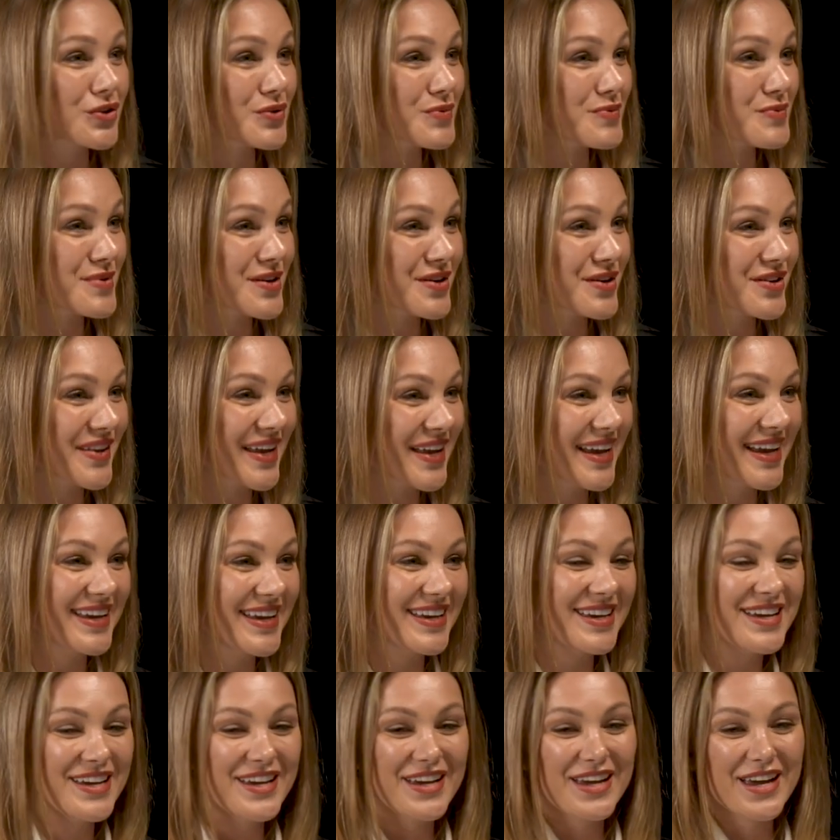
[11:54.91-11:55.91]
per day,
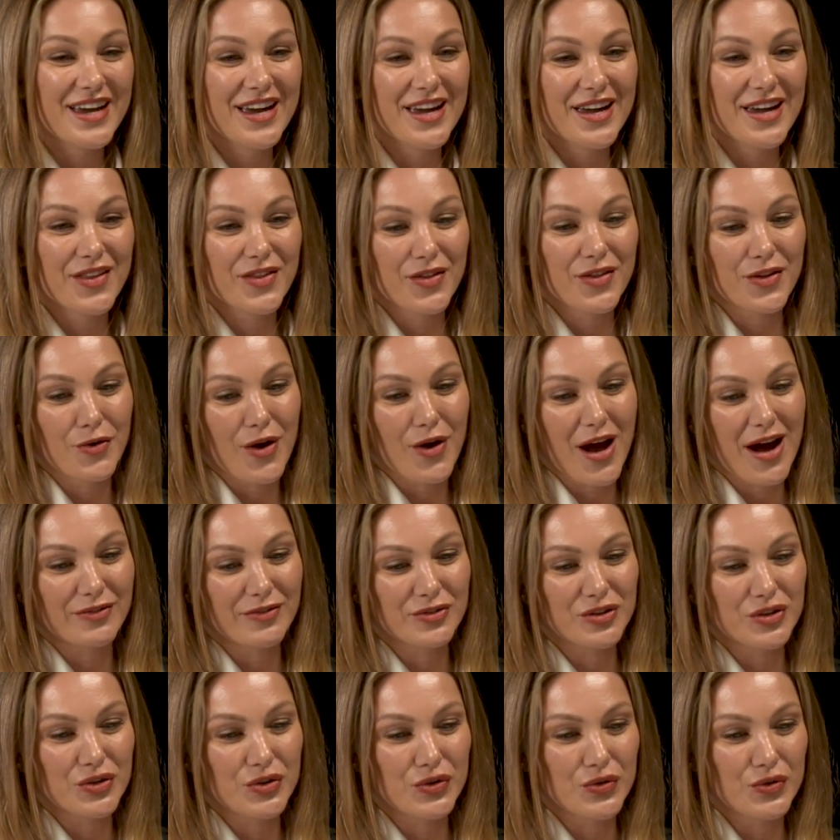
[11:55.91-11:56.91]
and you have
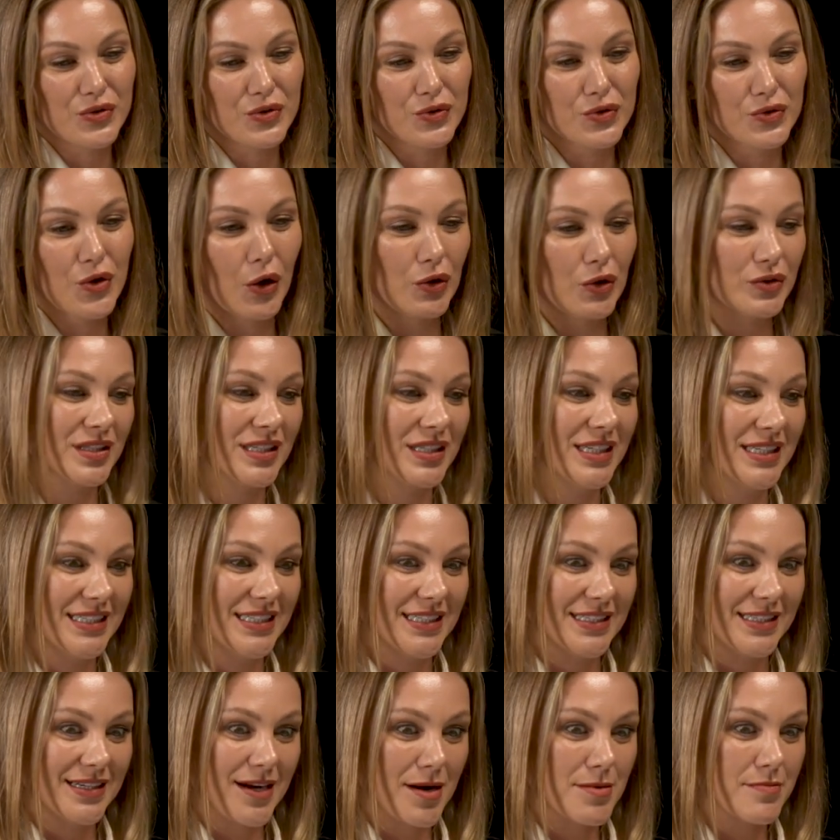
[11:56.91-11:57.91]
to not
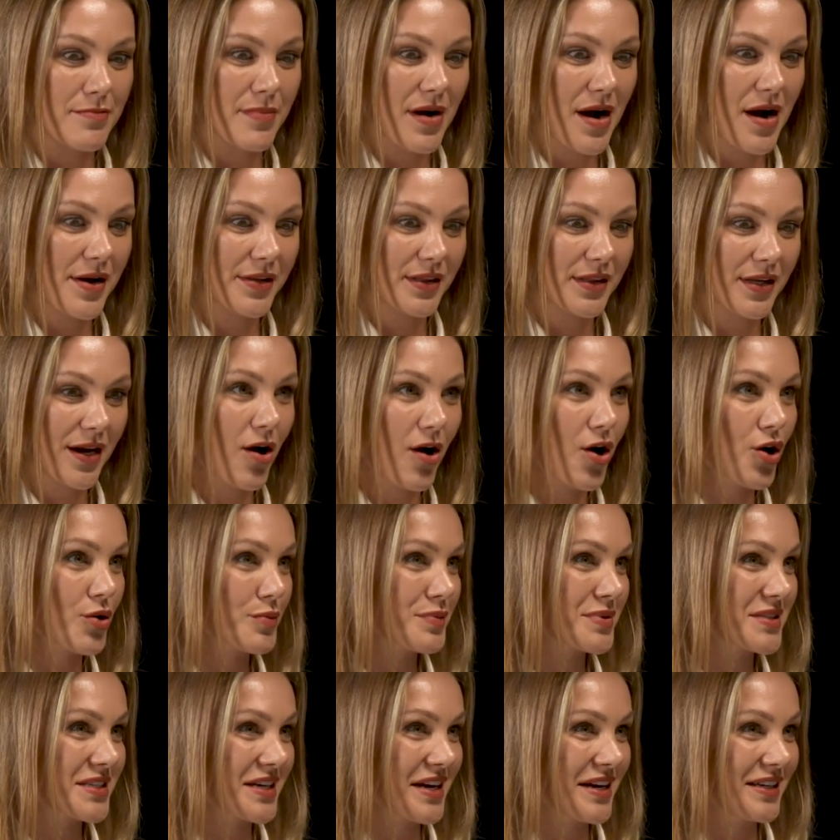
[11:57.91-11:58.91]
combine carbs
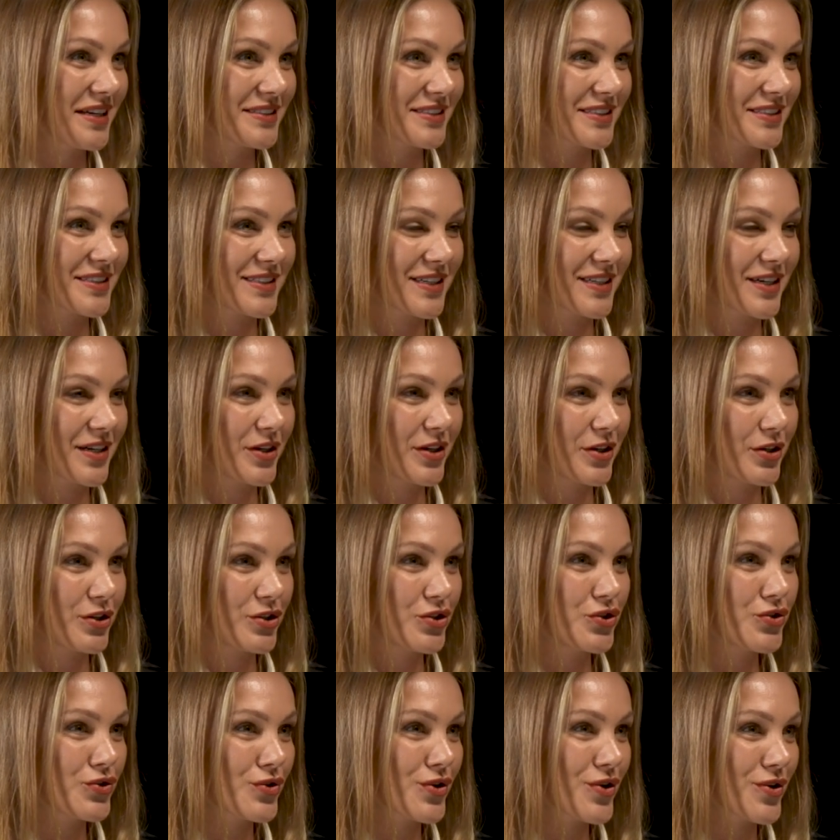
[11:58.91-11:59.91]
and
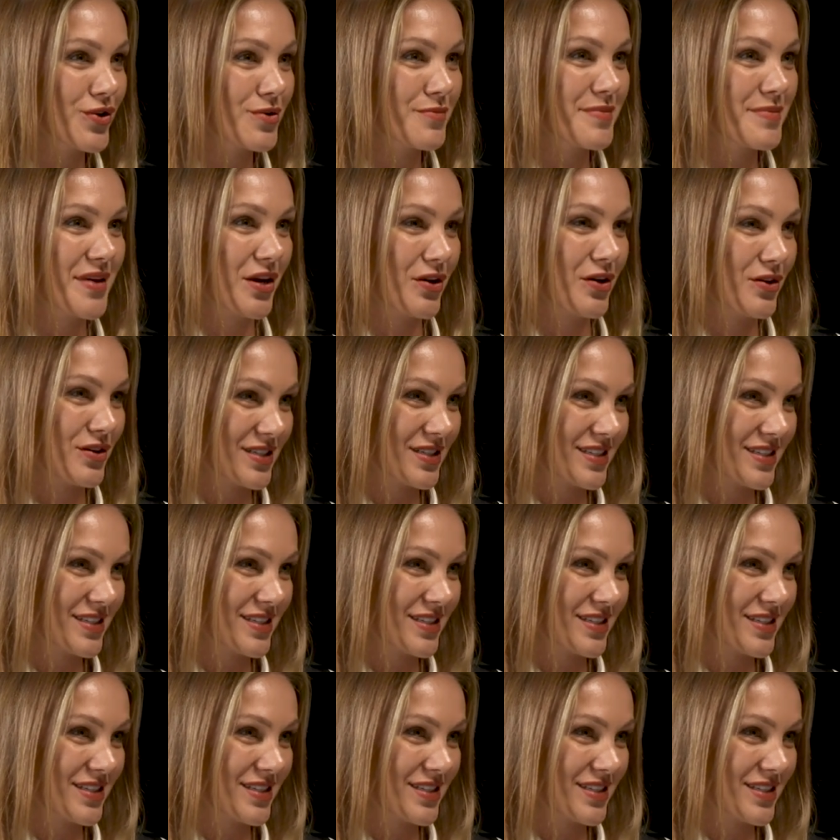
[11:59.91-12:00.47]
sugar, because